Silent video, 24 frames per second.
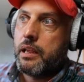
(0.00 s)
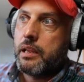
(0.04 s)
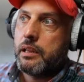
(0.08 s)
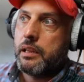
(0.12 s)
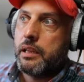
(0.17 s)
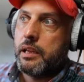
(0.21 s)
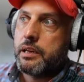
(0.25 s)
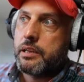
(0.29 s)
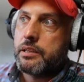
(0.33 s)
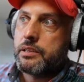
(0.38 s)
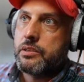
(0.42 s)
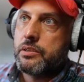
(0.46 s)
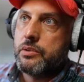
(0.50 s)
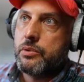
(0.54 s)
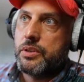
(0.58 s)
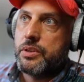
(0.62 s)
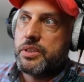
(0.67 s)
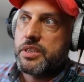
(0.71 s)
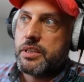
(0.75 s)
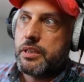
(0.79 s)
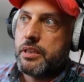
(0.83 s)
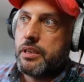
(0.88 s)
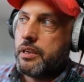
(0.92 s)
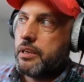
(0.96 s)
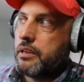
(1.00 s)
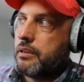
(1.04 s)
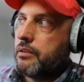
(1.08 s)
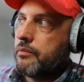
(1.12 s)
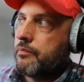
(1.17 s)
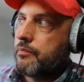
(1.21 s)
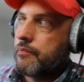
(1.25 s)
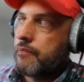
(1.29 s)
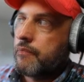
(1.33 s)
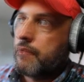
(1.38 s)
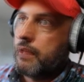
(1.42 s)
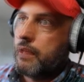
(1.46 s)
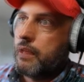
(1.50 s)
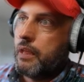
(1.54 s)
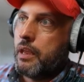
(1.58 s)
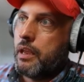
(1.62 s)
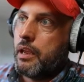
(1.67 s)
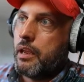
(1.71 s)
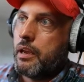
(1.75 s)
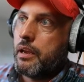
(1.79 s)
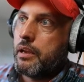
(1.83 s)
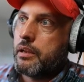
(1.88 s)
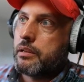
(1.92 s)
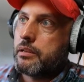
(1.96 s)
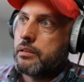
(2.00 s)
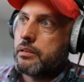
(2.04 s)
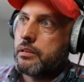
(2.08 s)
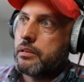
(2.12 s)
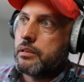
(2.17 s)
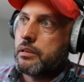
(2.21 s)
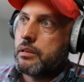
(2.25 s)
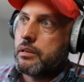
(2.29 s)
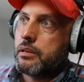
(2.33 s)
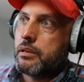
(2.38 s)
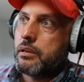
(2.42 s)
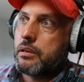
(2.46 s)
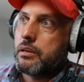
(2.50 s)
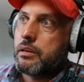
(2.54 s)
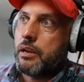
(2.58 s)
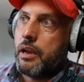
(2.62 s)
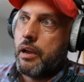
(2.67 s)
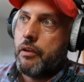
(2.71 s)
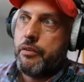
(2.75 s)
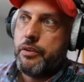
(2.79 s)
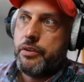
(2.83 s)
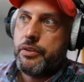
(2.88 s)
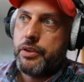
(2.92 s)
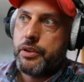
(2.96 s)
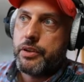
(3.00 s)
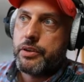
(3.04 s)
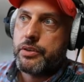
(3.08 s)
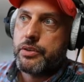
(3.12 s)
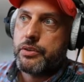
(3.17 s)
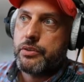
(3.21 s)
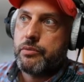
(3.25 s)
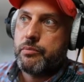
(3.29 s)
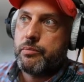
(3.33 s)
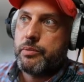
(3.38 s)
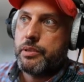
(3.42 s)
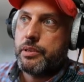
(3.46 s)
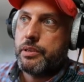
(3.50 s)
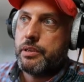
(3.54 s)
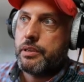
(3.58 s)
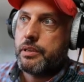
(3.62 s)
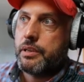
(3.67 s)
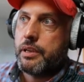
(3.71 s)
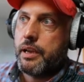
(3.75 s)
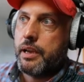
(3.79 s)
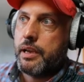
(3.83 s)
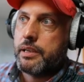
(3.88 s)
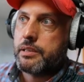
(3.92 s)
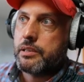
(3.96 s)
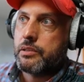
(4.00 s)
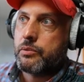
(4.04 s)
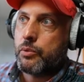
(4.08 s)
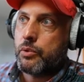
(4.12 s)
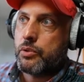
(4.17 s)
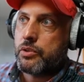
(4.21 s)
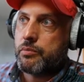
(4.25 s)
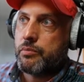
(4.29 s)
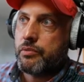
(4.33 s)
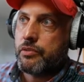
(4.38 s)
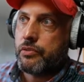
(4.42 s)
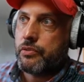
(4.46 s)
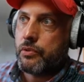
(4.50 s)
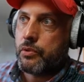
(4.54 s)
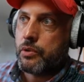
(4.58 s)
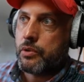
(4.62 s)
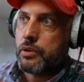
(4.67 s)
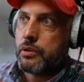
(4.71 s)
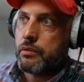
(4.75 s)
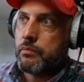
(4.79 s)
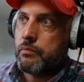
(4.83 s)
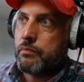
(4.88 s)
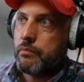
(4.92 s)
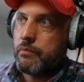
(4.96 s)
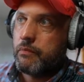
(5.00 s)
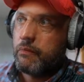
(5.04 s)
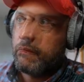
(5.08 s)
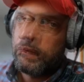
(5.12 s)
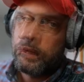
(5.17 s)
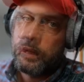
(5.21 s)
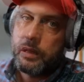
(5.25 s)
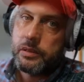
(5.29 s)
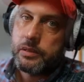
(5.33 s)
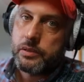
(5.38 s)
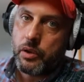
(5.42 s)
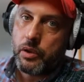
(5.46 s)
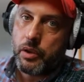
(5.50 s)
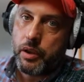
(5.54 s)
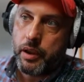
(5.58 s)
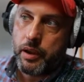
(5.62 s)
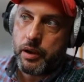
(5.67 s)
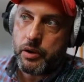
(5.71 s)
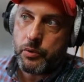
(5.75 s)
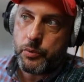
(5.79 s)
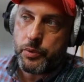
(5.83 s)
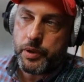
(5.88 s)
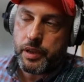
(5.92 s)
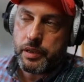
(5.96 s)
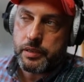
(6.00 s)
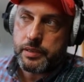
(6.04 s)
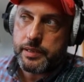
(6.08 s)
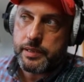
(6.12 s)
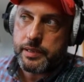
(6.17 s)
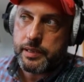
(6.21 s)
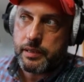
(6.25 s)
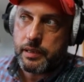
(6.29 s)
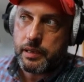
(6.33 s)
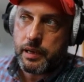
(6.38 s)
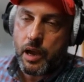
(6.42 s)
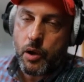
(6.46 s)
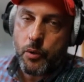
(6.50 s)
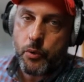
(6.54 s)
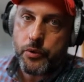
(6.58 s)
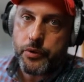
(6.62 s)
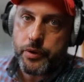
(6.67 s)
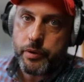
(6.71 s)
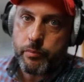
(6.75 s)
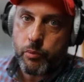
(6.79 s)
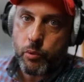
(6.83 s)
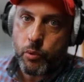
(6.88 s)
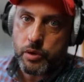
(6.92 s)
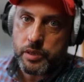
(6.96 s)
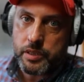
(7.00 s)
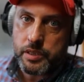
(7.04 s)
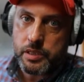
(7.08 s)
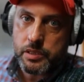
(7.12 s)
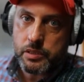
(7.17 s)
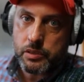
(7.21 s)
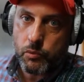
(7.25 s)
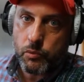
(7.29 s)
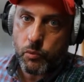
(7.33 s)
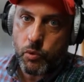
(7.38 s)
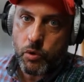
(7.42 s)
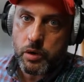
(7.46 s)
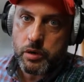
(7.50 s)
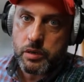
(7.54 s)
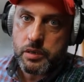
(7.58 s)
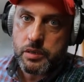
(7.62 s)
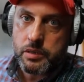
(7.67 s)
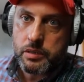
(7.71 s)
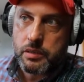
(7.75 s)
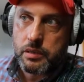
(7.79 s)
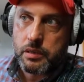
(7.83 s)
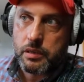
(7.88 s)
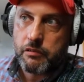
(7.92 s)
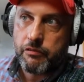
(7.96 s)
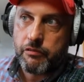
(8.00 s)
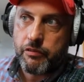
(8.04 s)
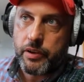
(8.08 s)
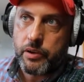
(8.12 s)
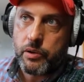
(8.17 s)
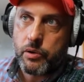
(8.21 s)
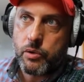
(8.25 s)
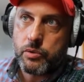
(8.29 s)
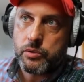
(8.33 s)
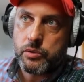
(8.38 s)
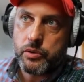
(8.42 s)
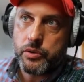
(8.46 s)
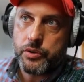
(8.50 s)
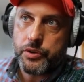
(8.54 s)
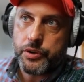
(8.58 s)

let it do its thing, and everything should be as it was before. So here we can see that our report still works, and if I go to